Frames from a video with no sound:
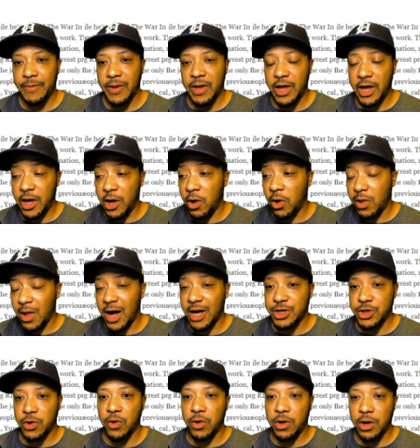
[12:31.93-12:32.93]

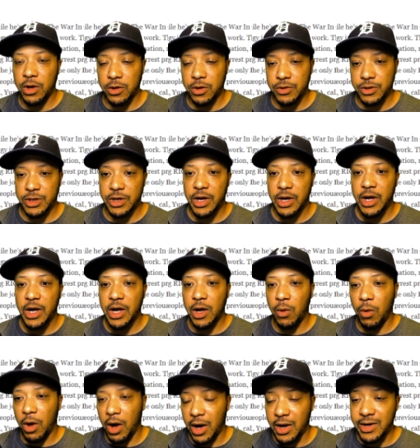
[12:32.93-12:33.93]
illogical conclusion, it
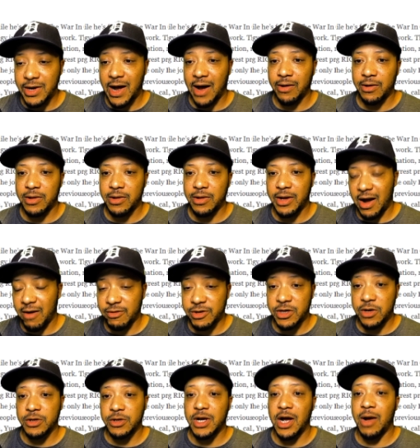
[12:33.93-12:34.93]
will undoubtedly, every
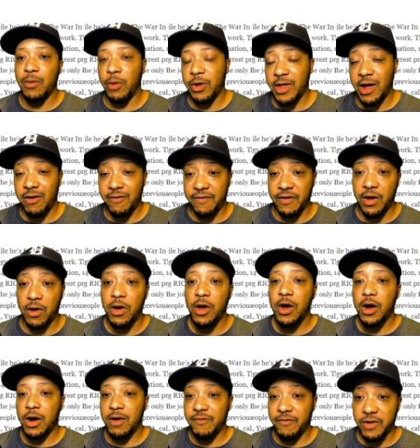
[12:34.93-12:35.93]
single time, without fail,
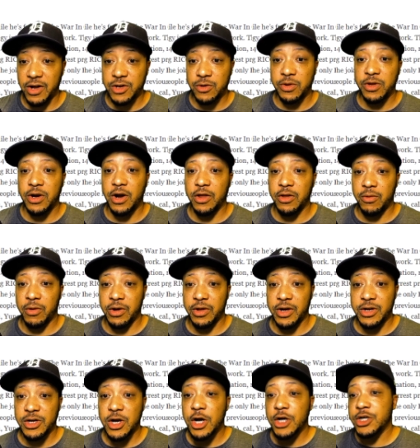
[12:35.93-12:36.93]
conflict with another one of
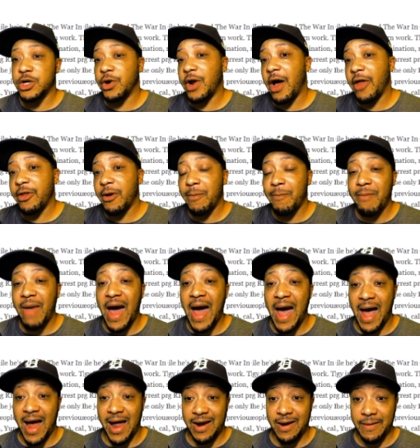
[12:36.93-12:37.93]
theirs. So now they're
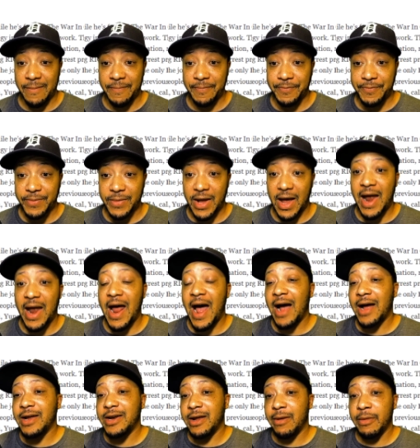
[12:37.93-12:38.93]
mad at
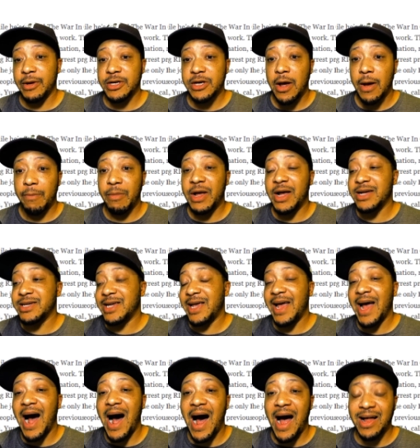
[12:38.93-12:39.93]
Akademiks because he
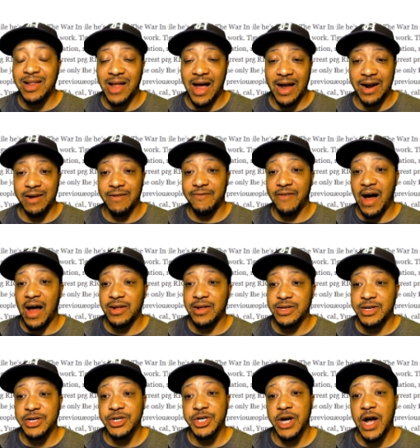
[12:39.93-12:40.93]
highlighted violence
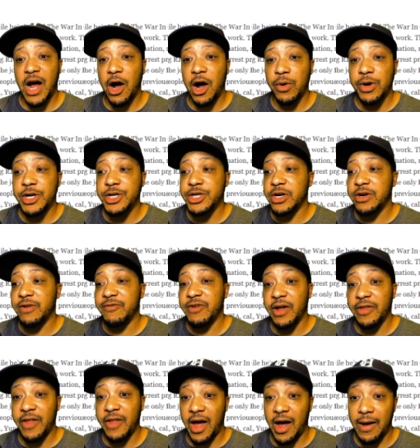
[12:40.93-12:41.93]
in Chicago and he shouldn't have
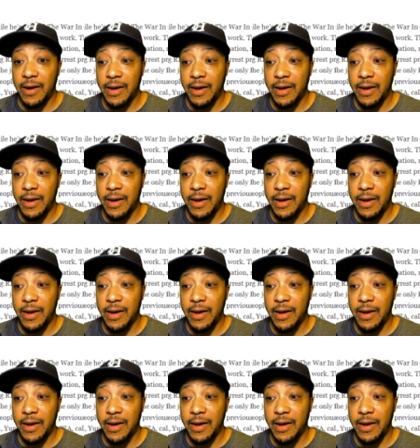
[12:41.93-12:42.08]
done that.